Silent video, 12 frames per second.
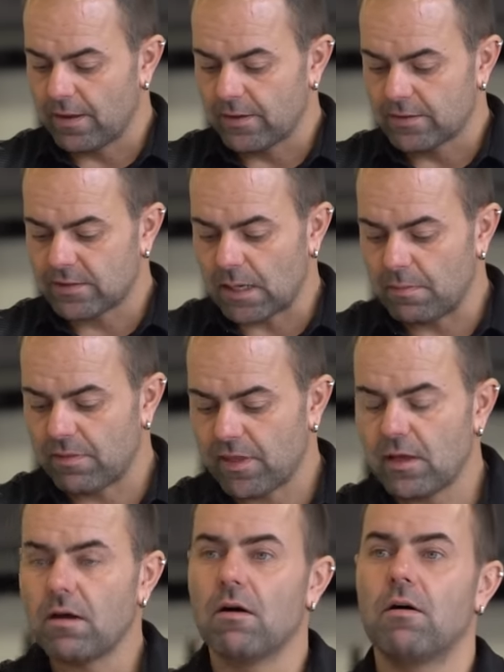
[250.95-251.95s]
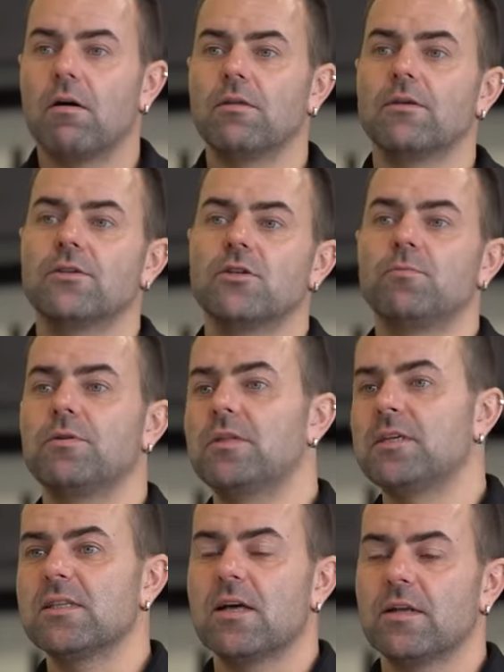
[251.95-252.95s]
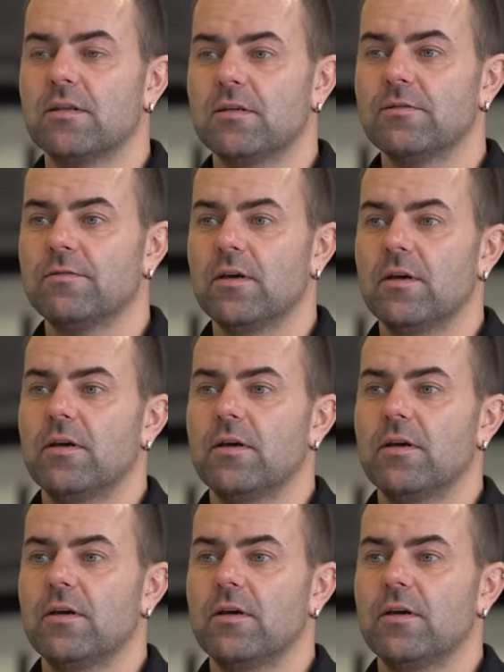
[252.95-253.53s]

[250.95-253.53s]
Same thing on the super diesel additive.